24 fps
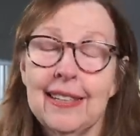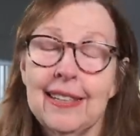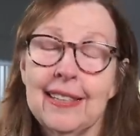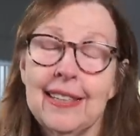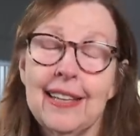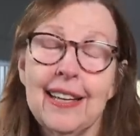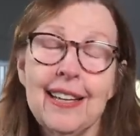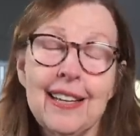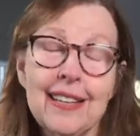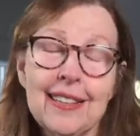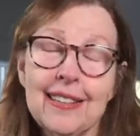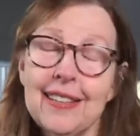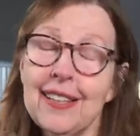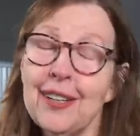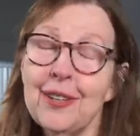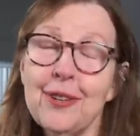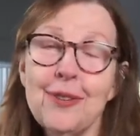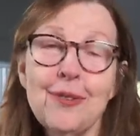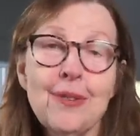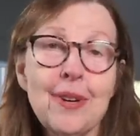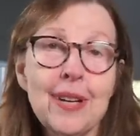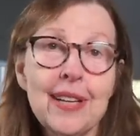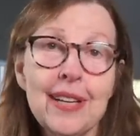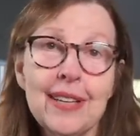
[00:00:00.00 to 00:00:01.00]
you
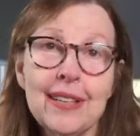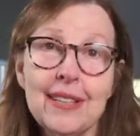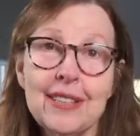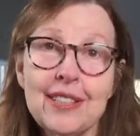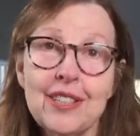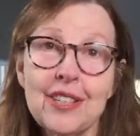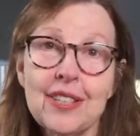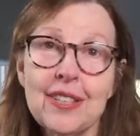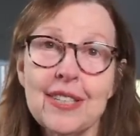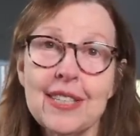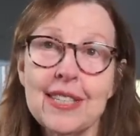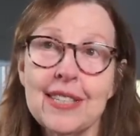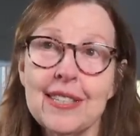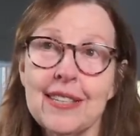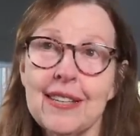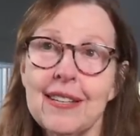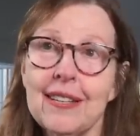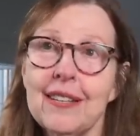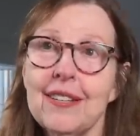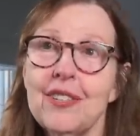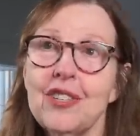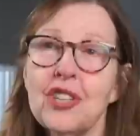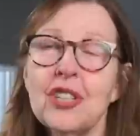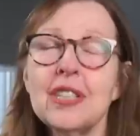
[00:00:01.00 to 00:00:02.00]
know just
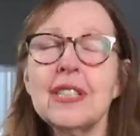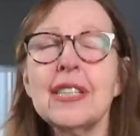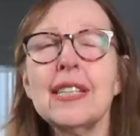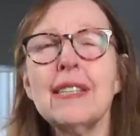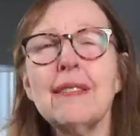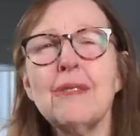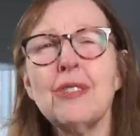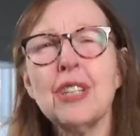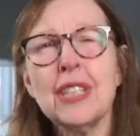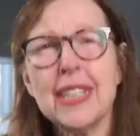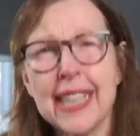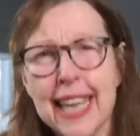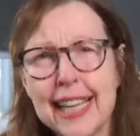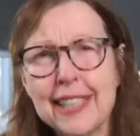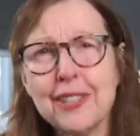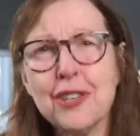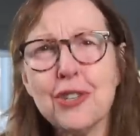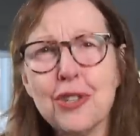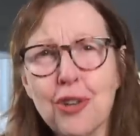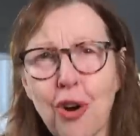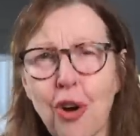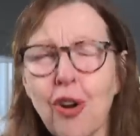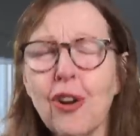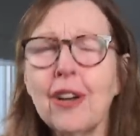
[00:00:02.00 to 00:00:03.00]
just just get
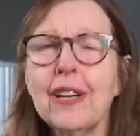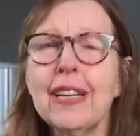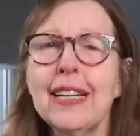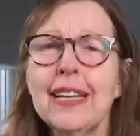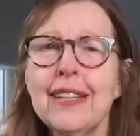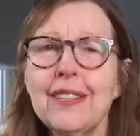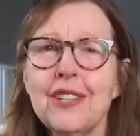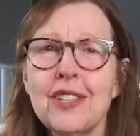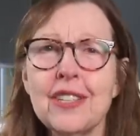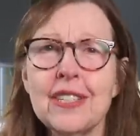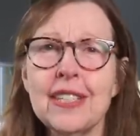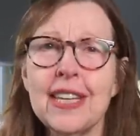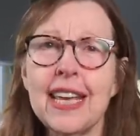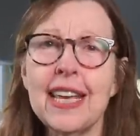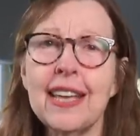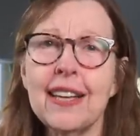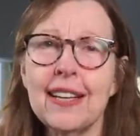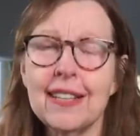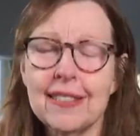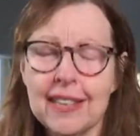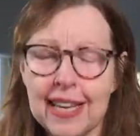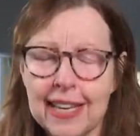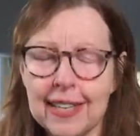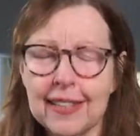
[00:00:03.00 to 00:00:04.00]
started just
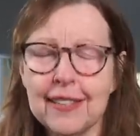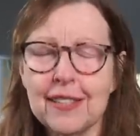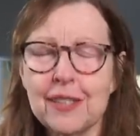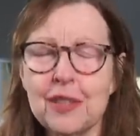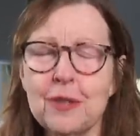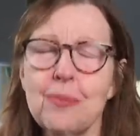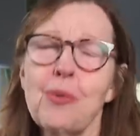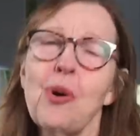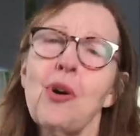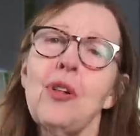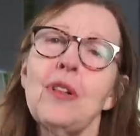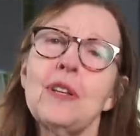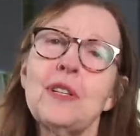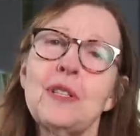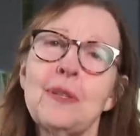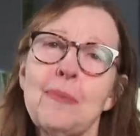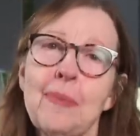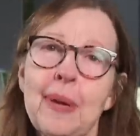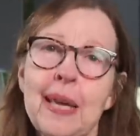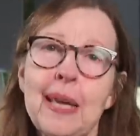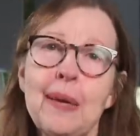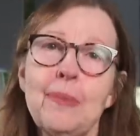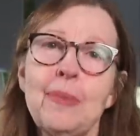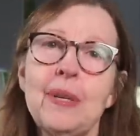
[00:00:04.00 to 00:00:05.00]
take take the
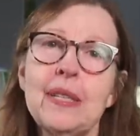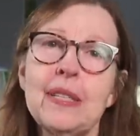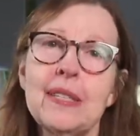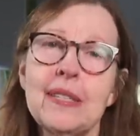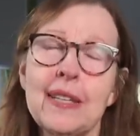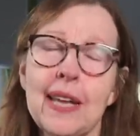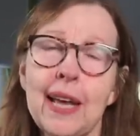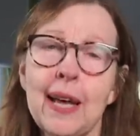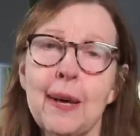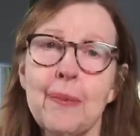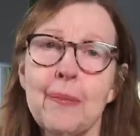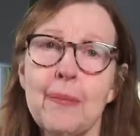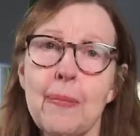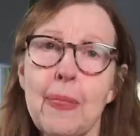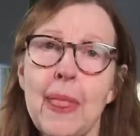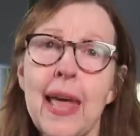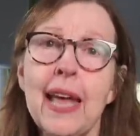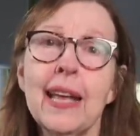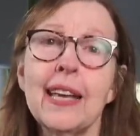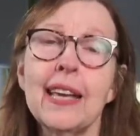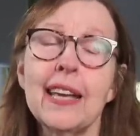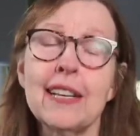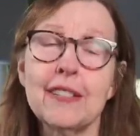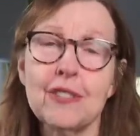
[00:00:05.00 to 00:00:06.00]
smallest baby step
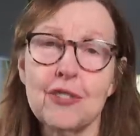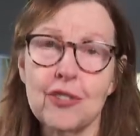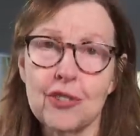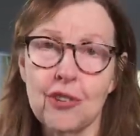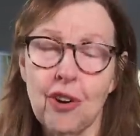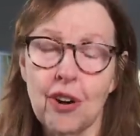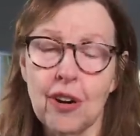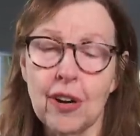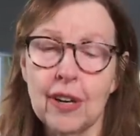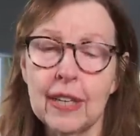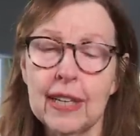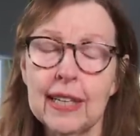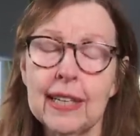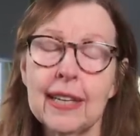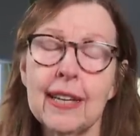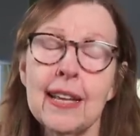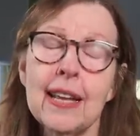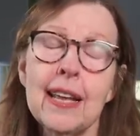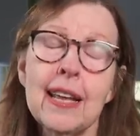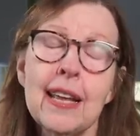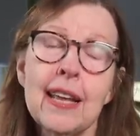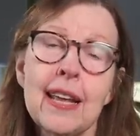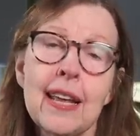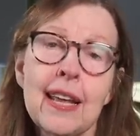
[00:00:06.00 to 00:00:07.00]
and get
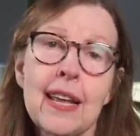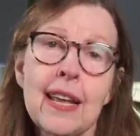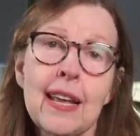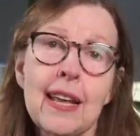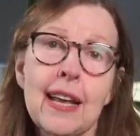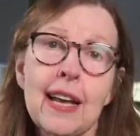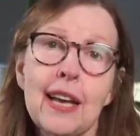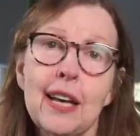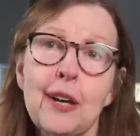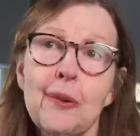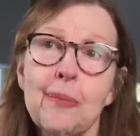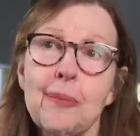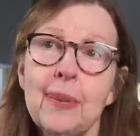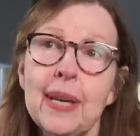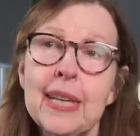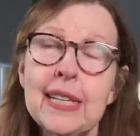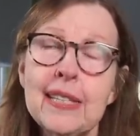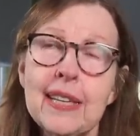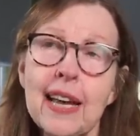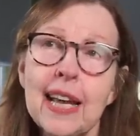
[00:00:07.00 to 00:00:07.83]
started um, because